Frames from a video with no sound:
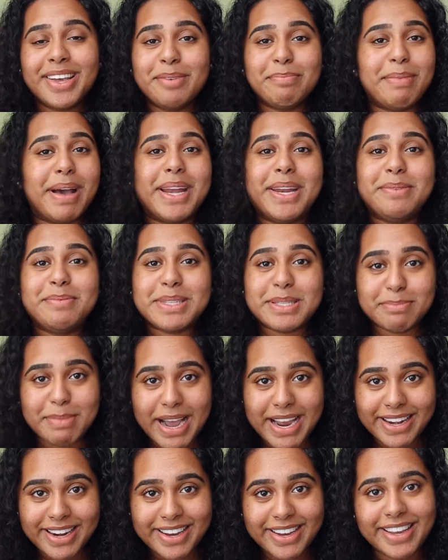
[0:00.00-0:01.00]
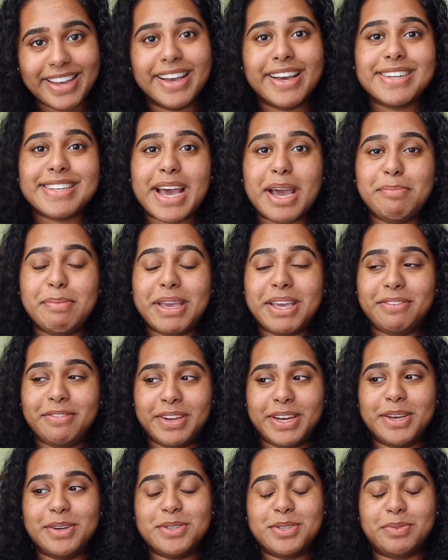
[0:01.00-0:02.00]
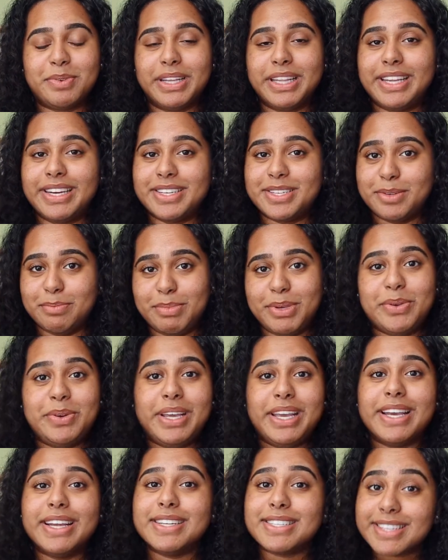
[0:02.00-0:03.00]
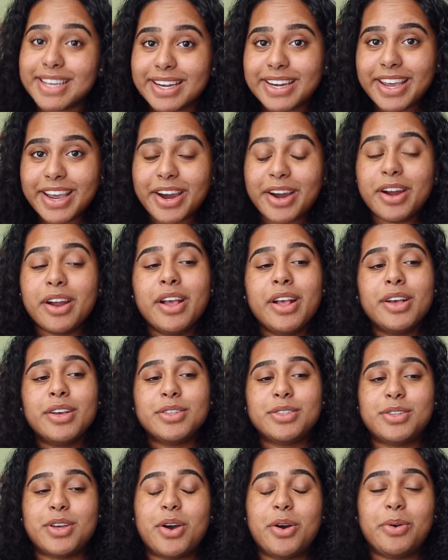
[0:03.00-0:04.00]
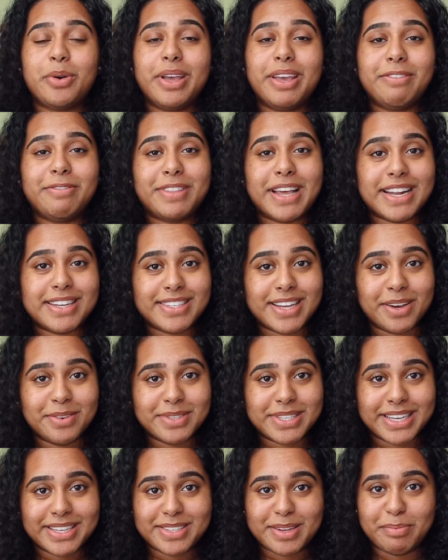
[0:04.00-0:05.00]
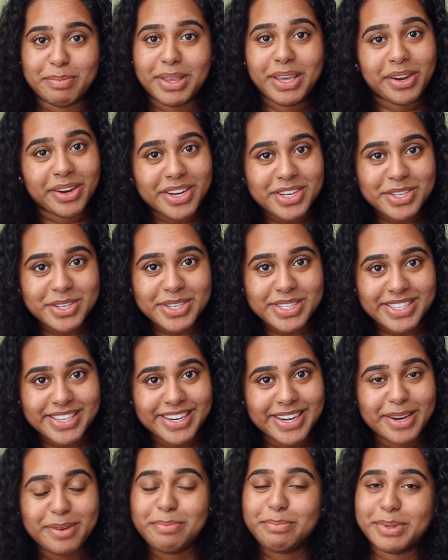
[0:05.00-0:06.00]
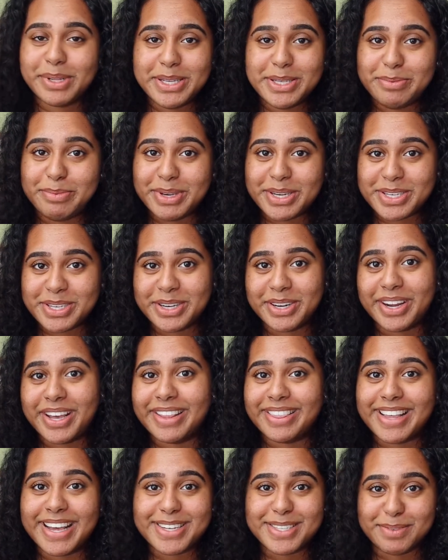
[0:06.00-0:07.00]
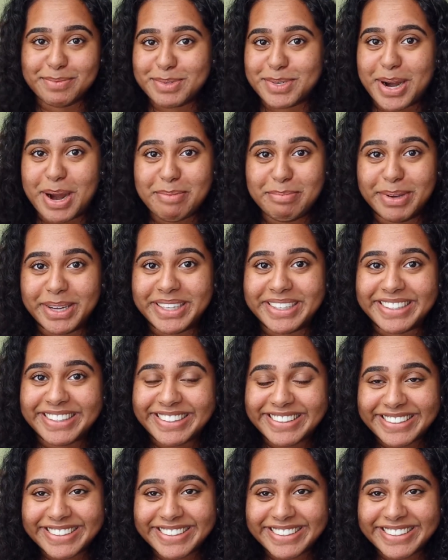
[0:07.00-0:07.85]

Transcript: My name is Mina and I make videos related to beauty and skincare, so if that sounds like something you're interested in, please be sure to hit that subscribe button.